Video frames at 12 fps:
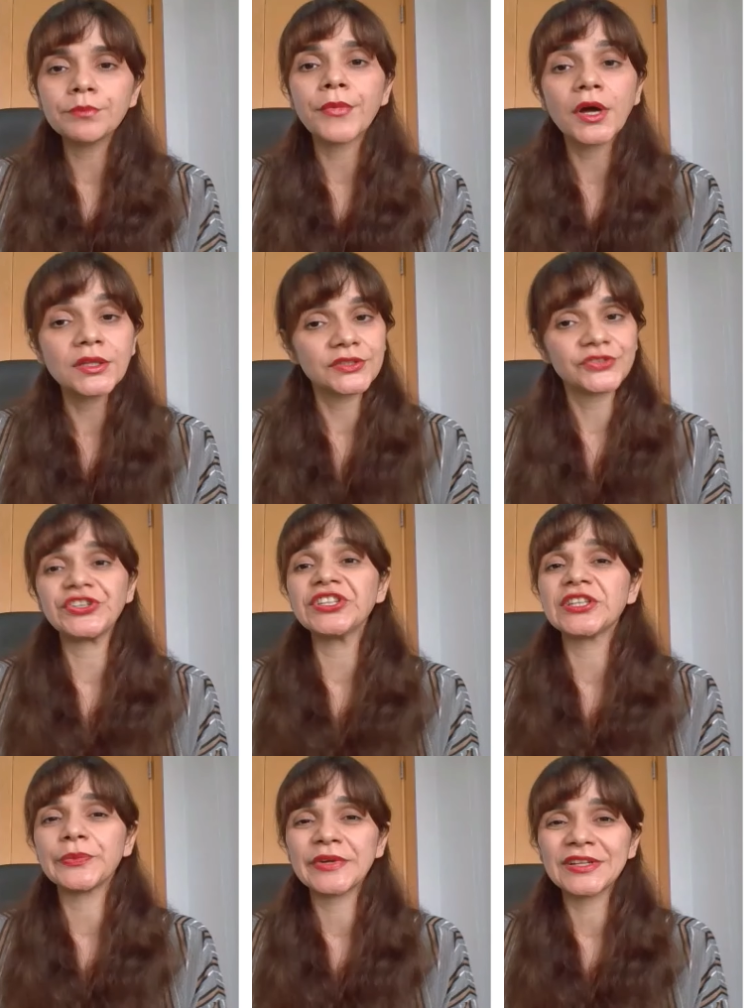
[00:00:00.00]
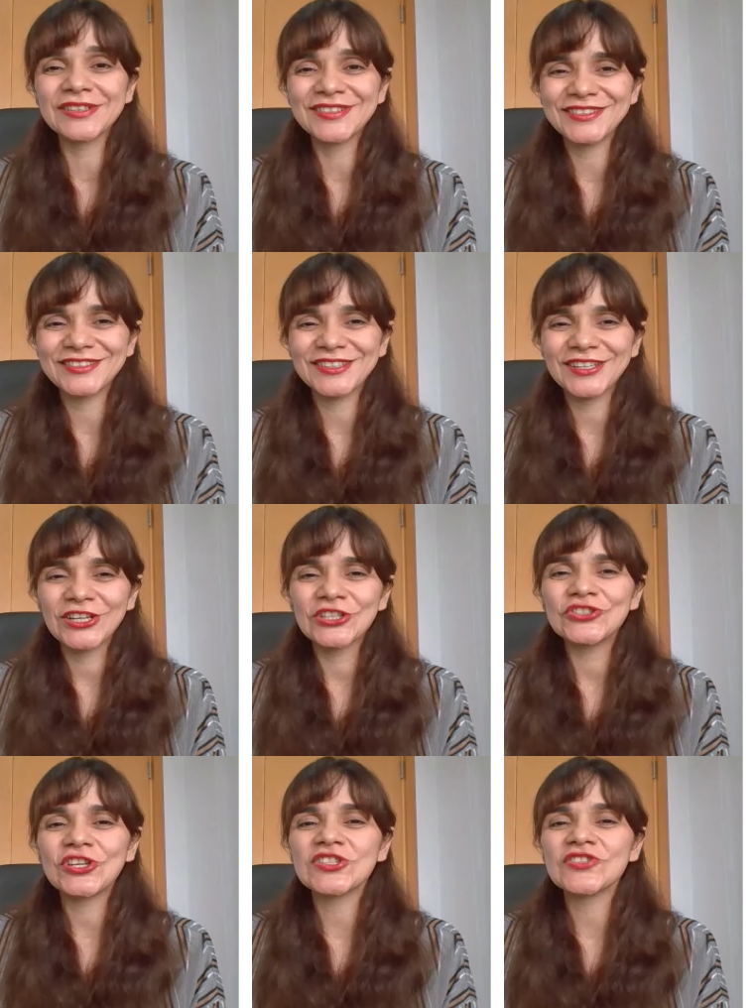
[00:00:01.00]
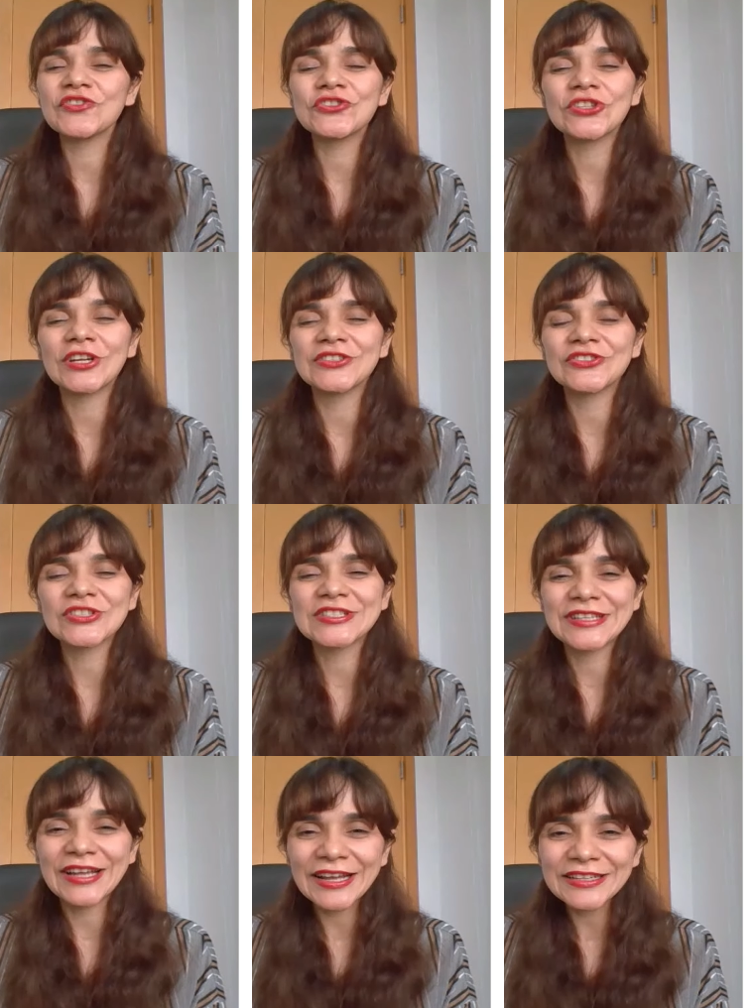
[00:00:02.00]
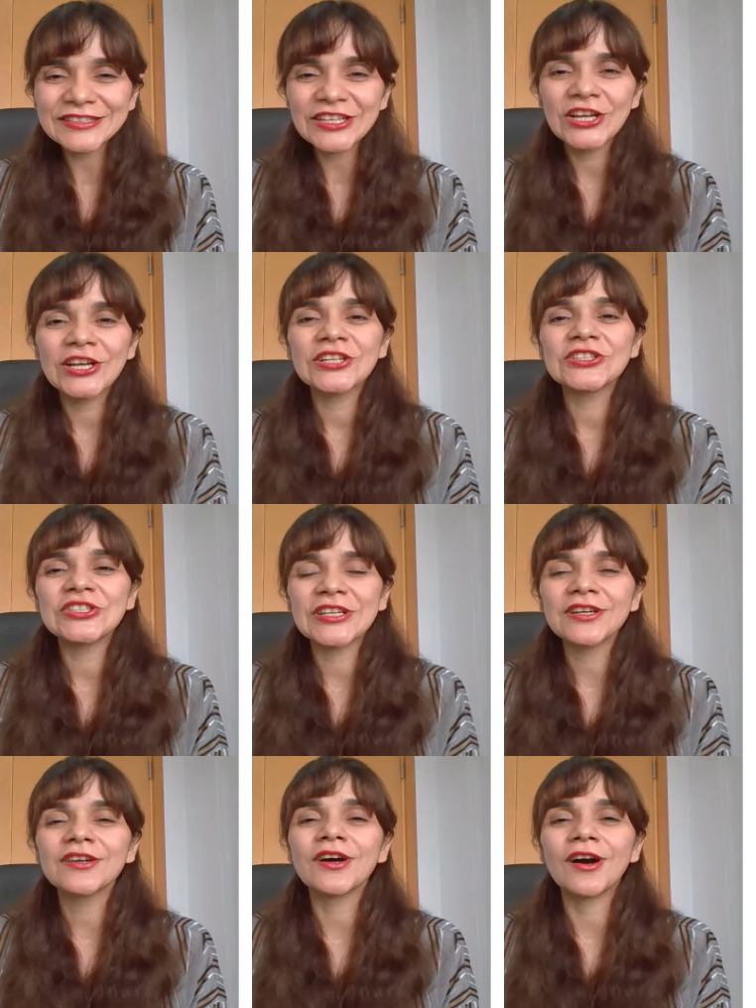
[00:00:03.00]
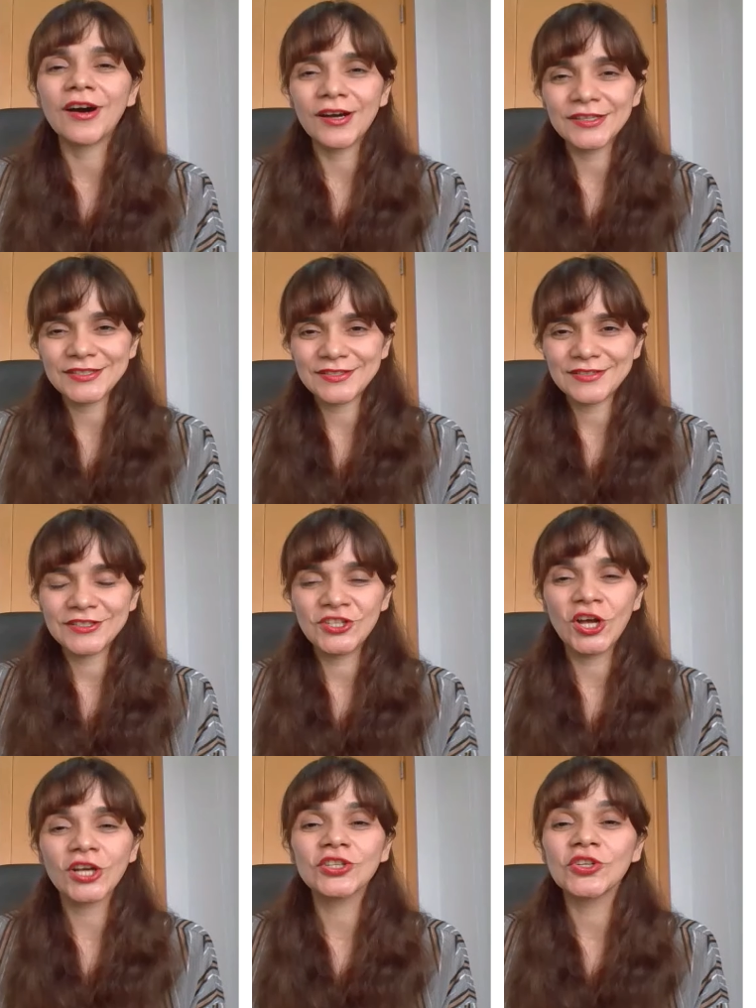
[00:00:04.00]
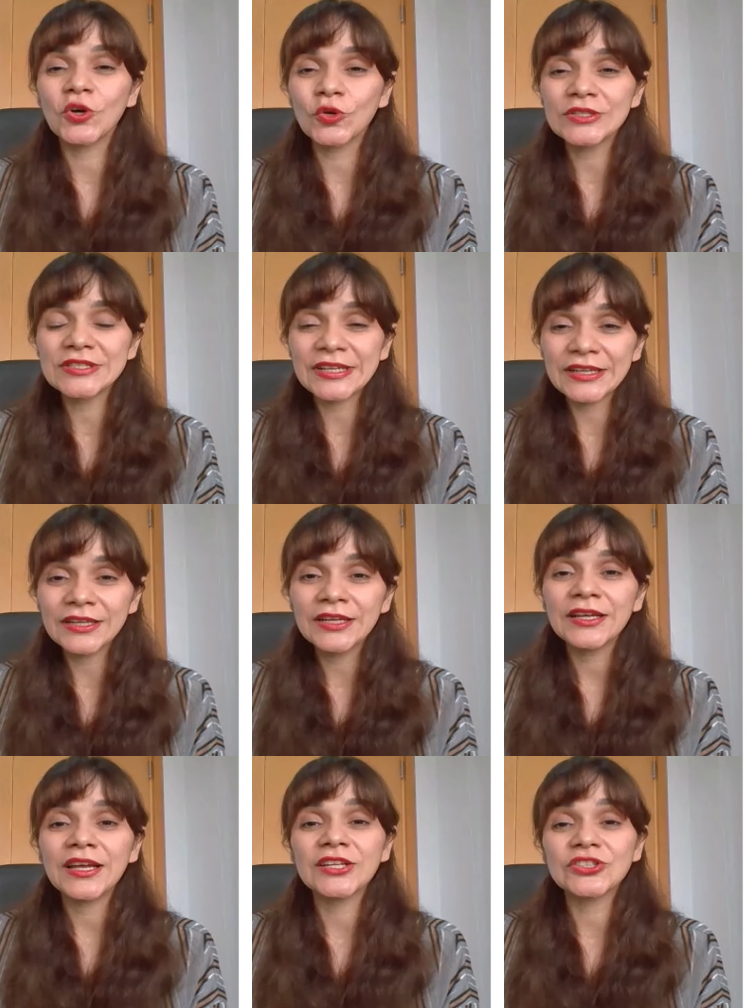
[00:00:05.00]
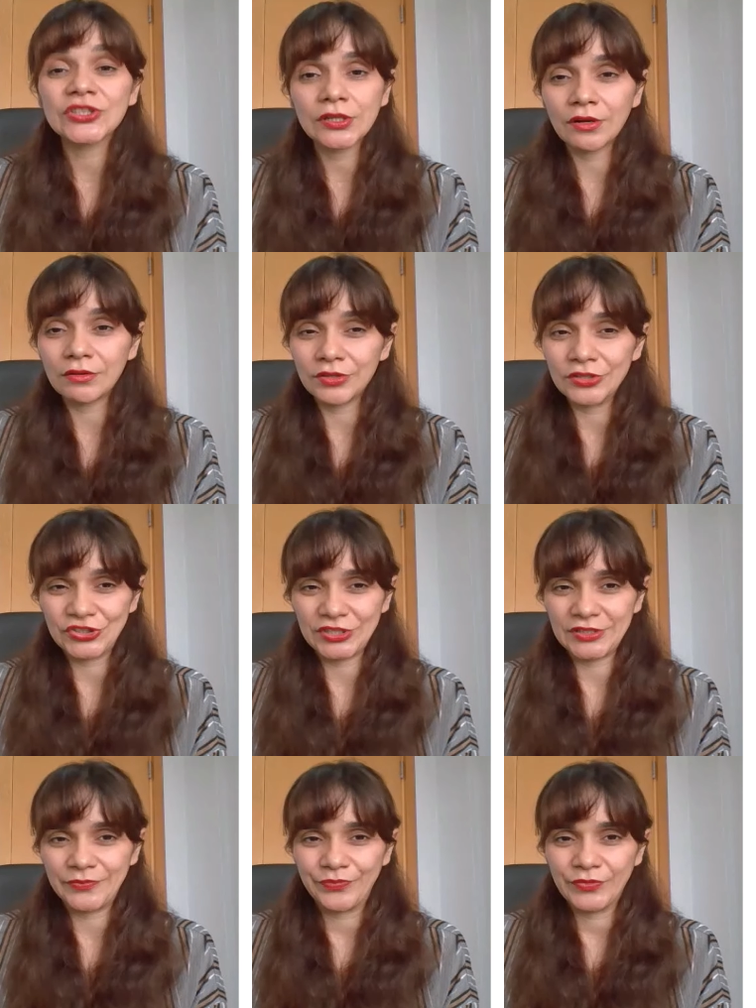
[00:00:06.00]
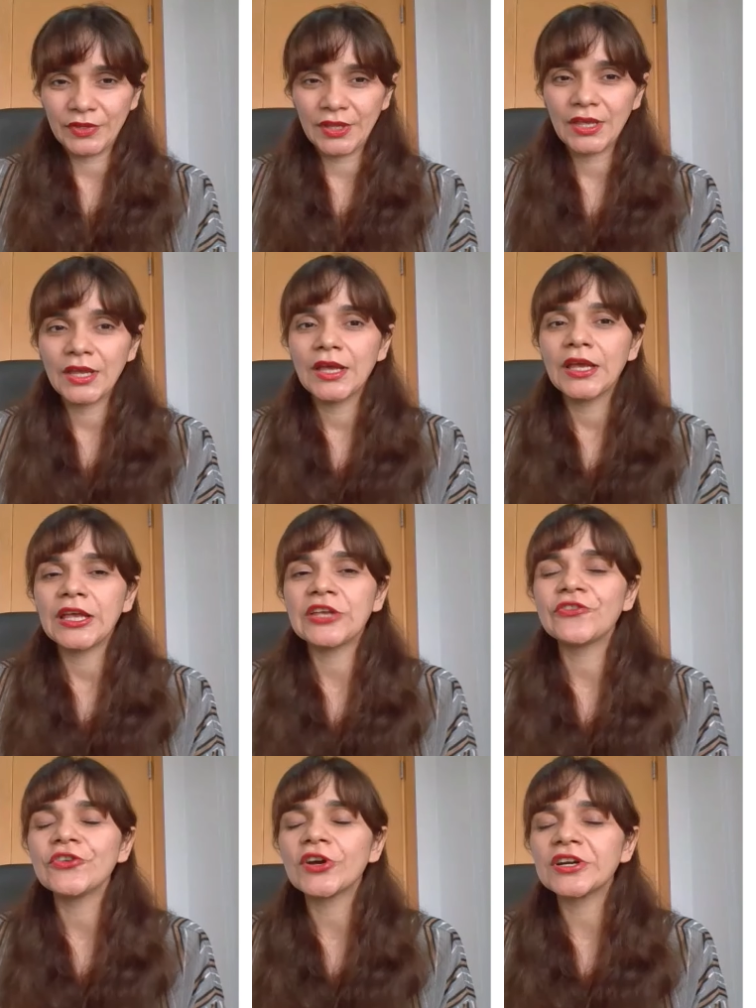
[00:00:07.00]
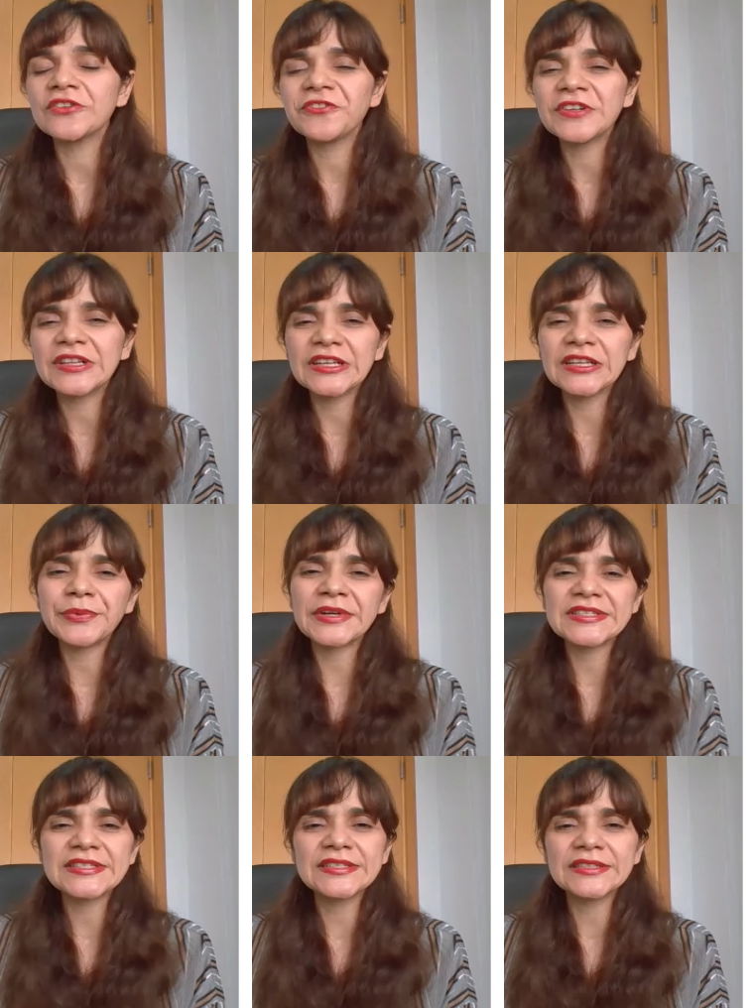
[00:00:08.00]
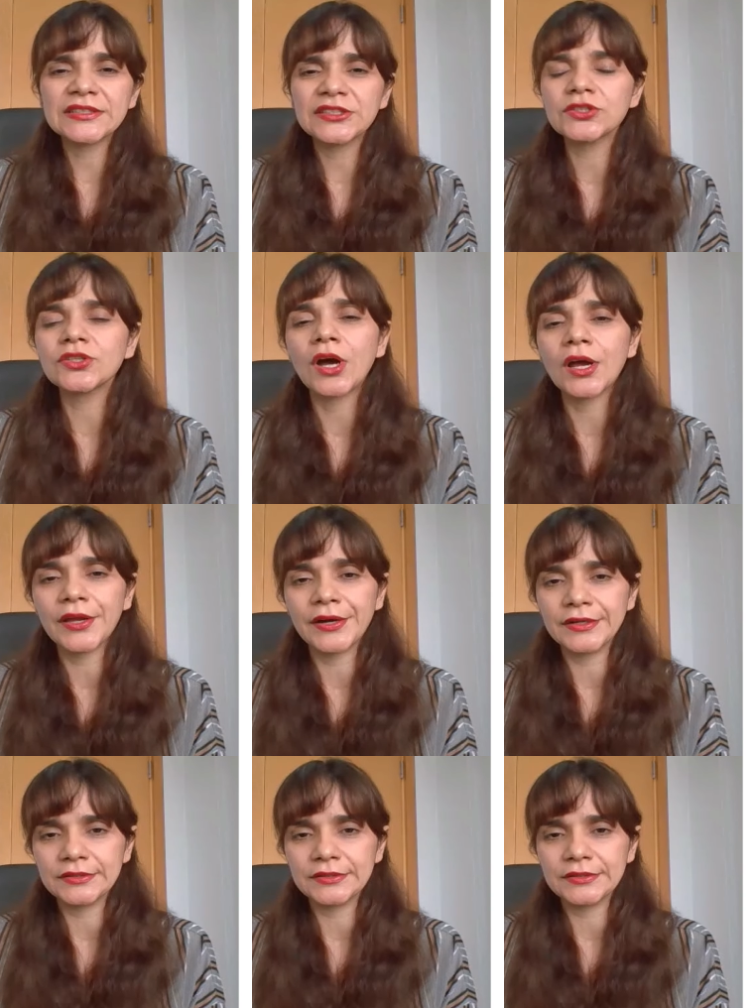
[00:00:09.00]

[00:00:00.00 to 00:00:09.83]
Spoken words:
but treatable. Just we should understand the cause, diagnose the etiology. If you are feeling persistently tired